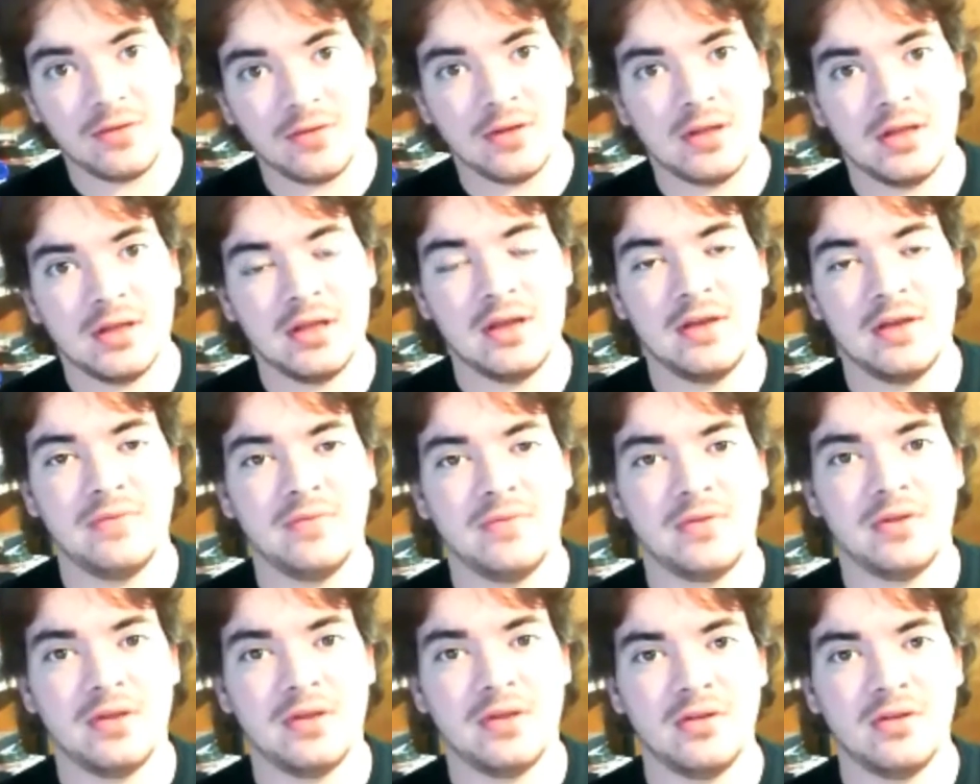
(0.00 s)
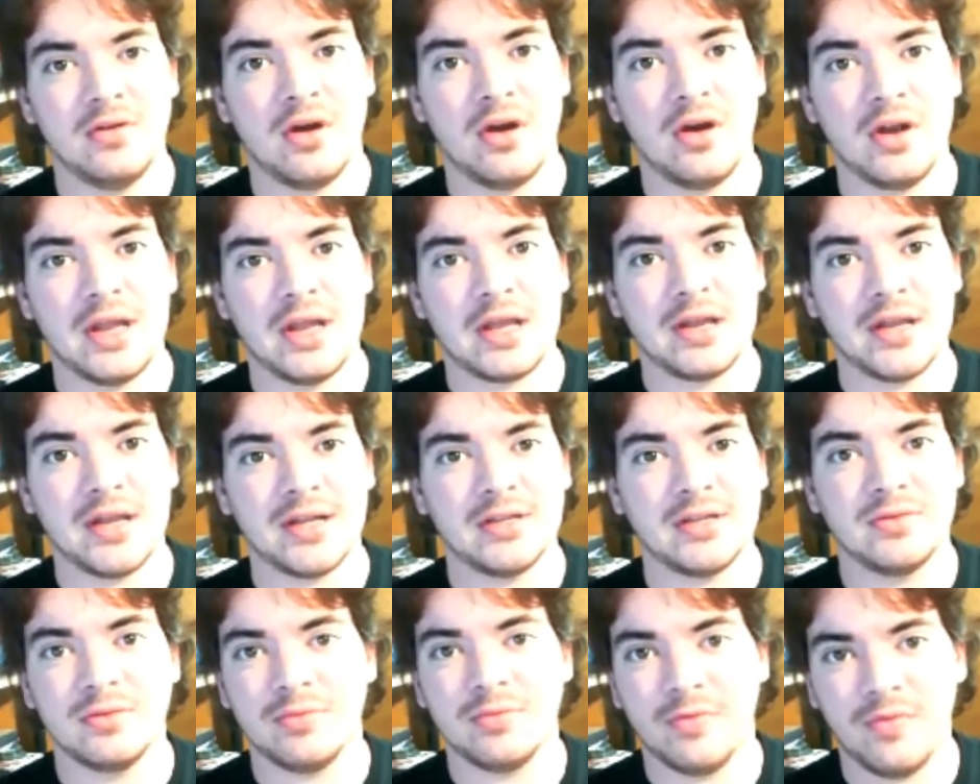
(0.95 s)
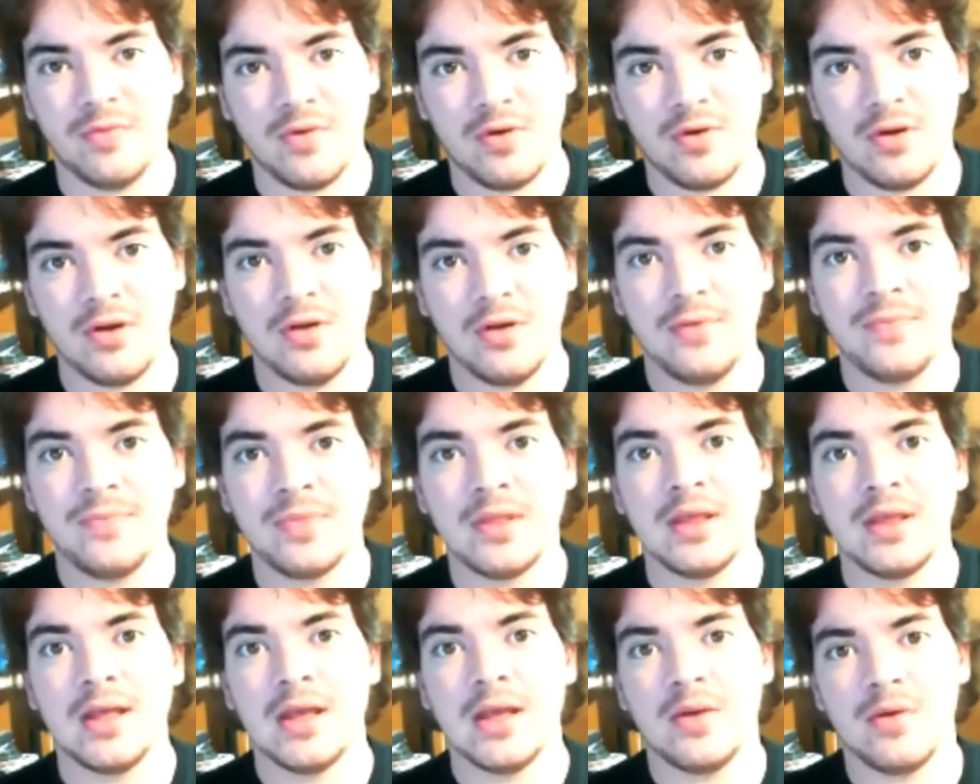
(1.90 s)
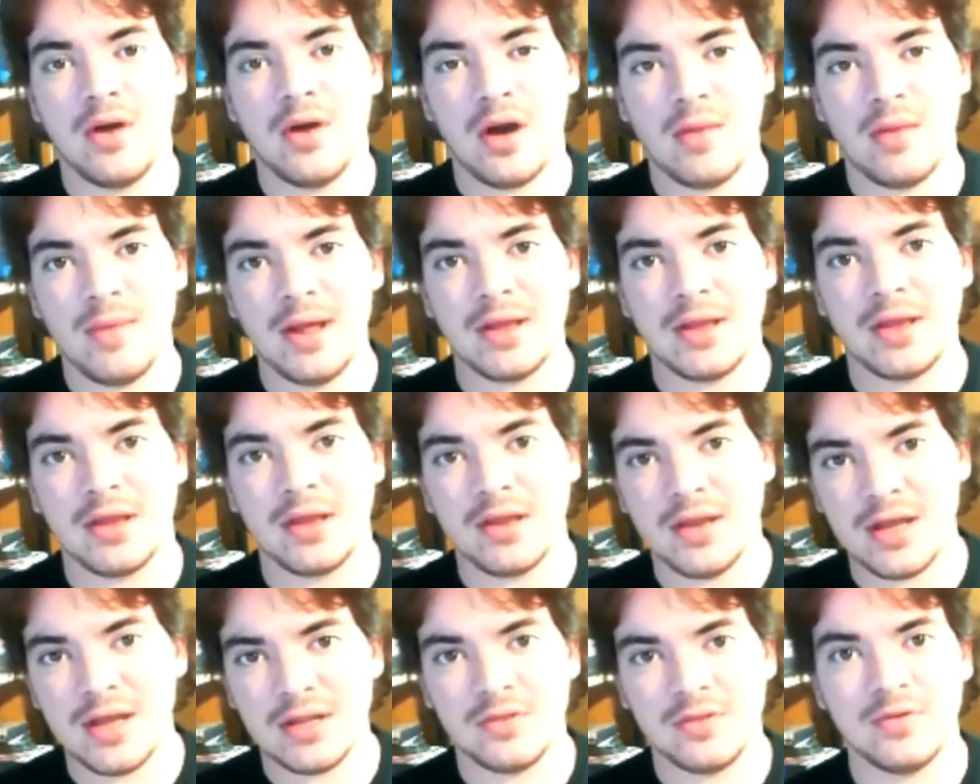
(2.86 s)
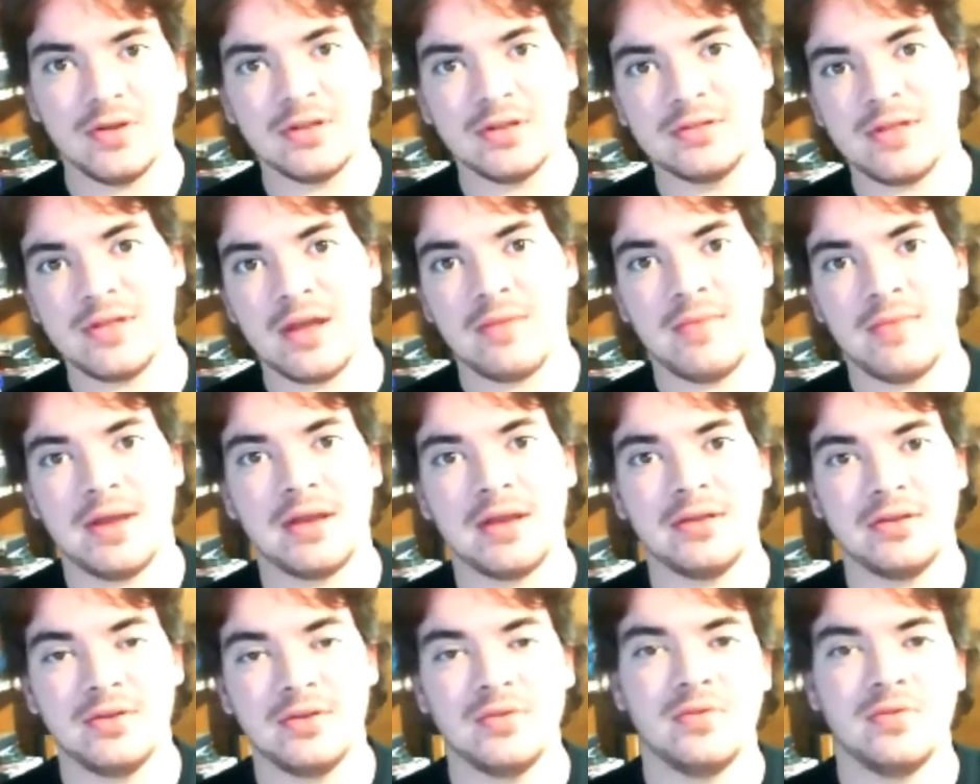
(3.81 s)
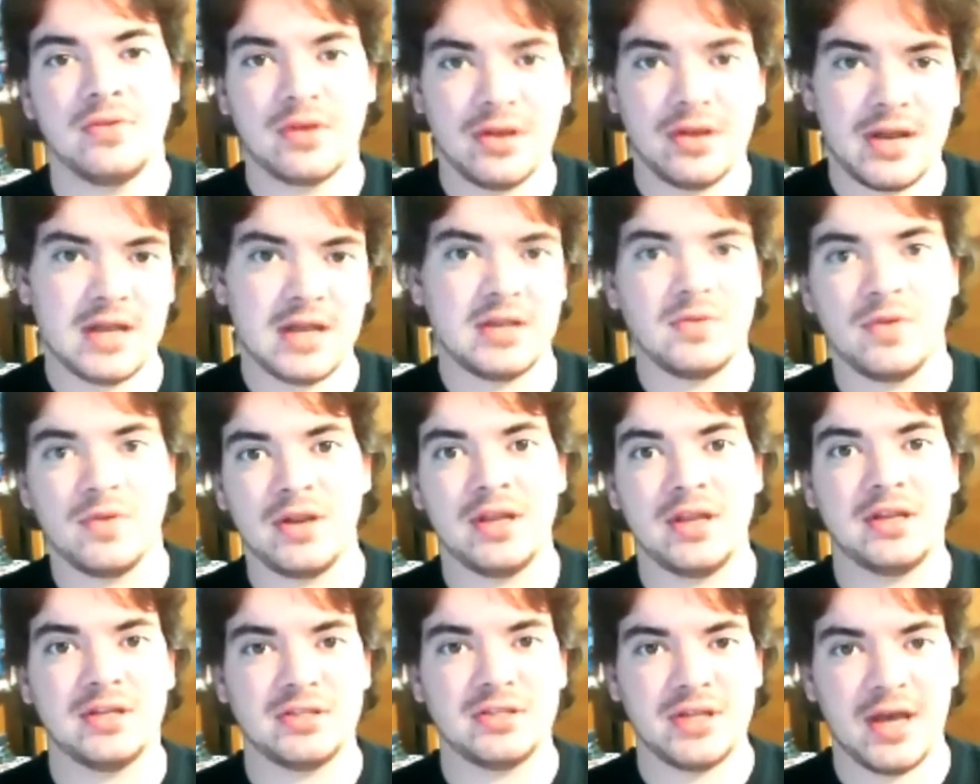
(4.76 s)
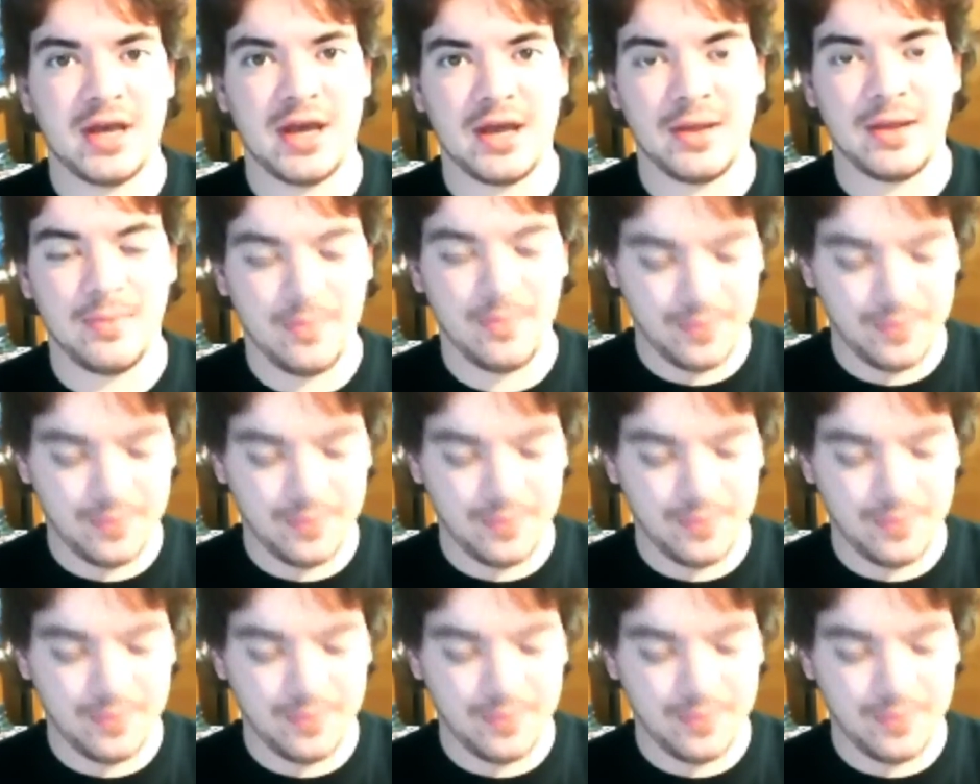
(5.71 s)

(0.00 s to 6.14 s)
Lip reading: If you already connected to it before, it will automatically connect to it instead of making you connect to it each time.